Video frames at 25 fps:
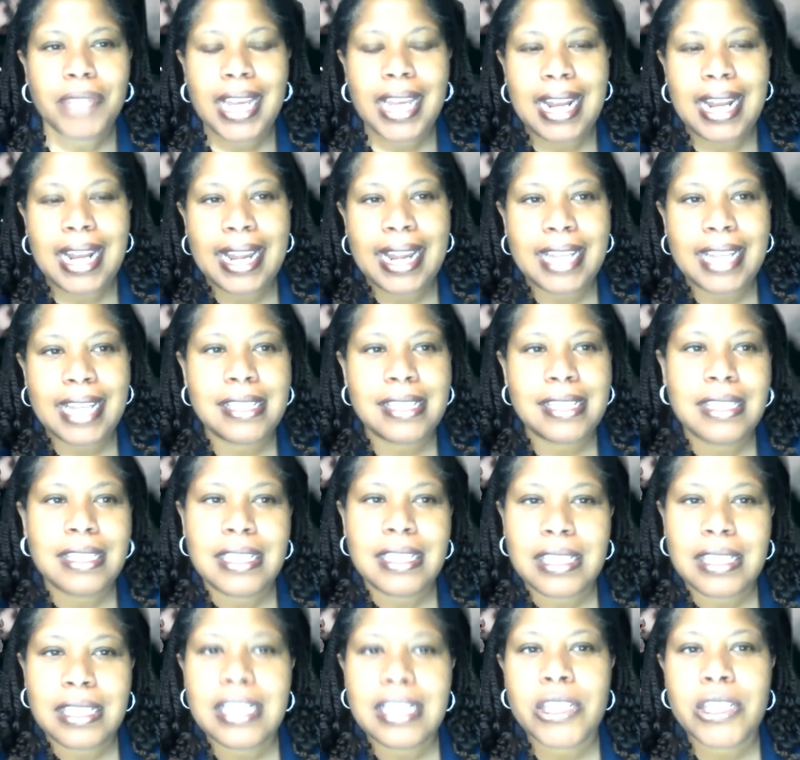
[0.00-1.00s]
And I guess
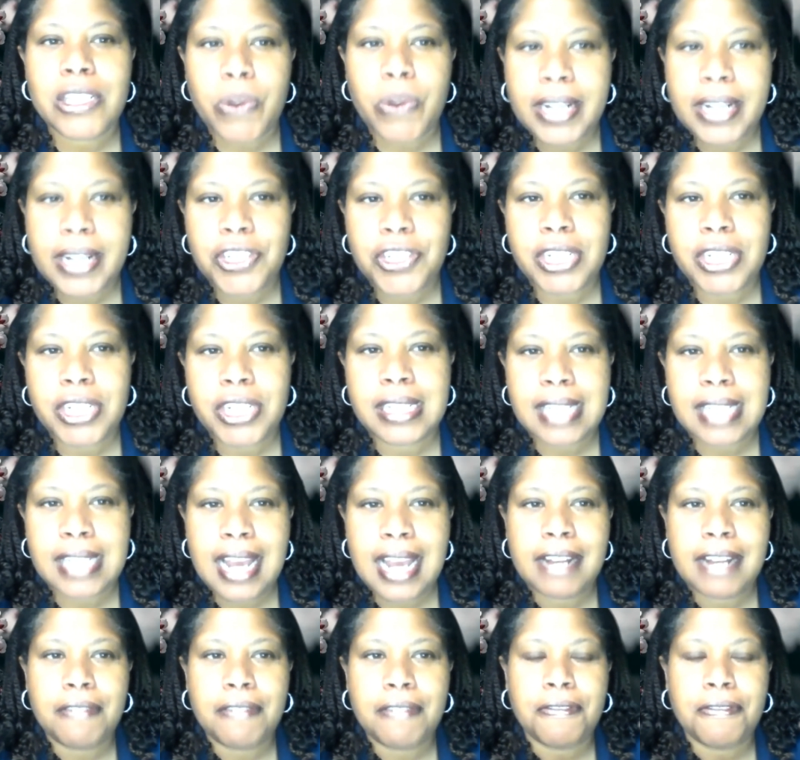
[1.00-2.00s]
this this question is
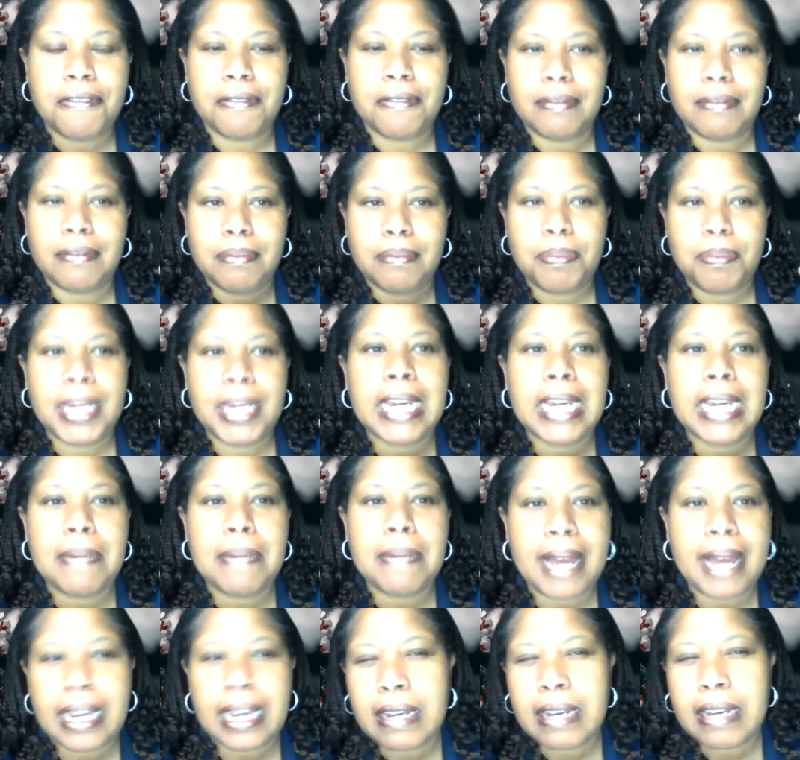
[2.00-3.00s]
kind of
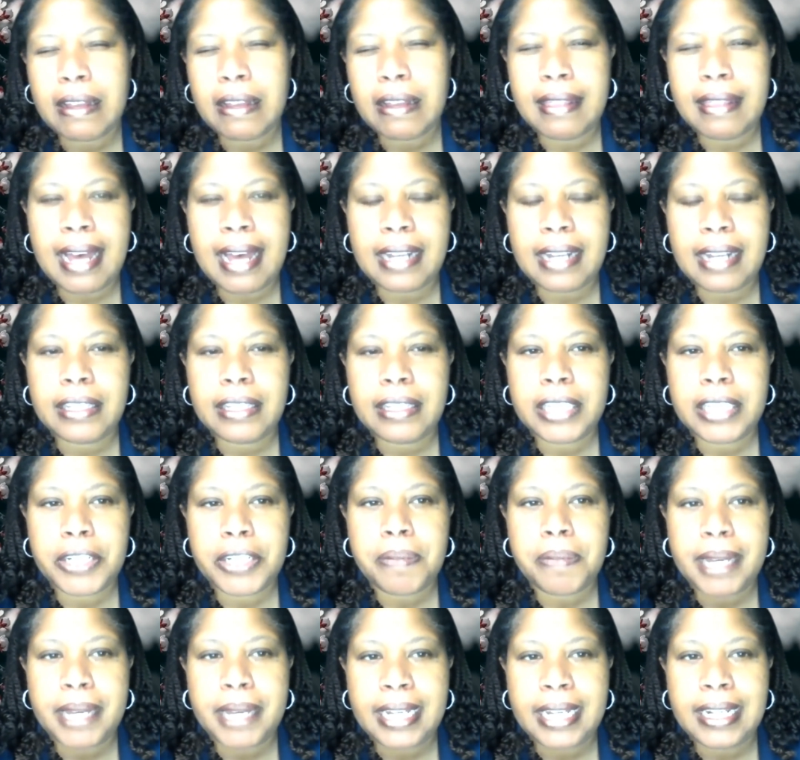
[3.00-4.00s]
piggybacking on that a
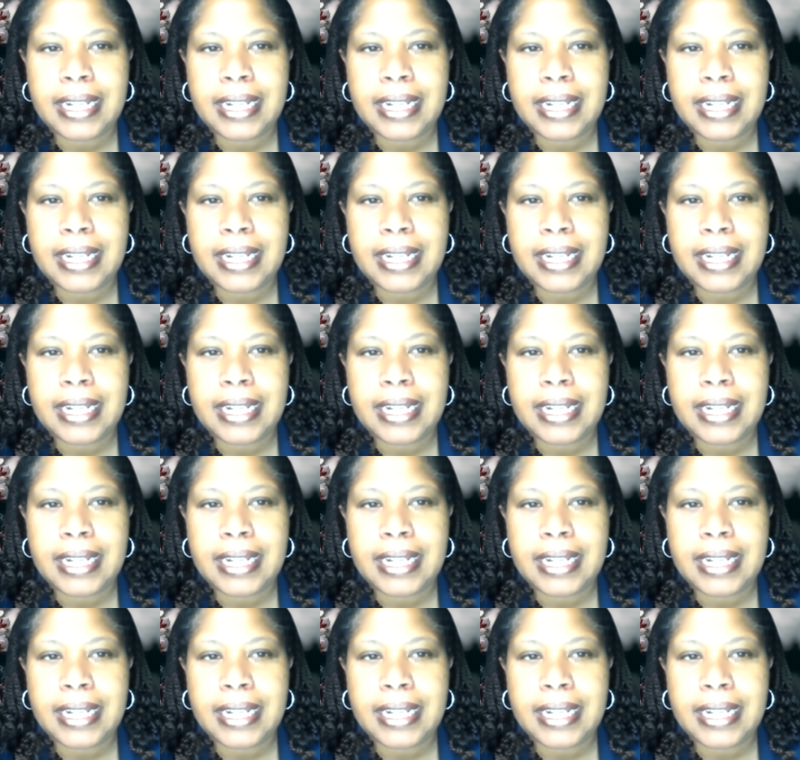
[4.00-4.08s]
little bit